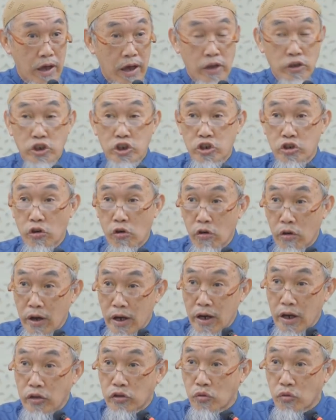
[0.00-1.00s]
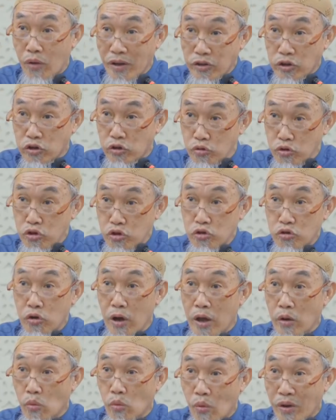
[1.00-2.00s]
and show us what to
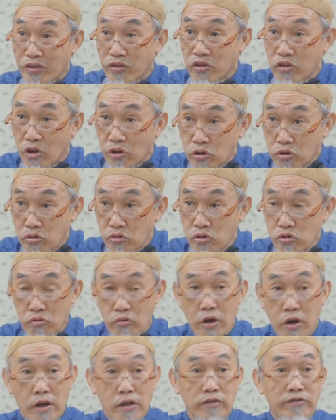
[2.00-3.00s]
do and what not to do.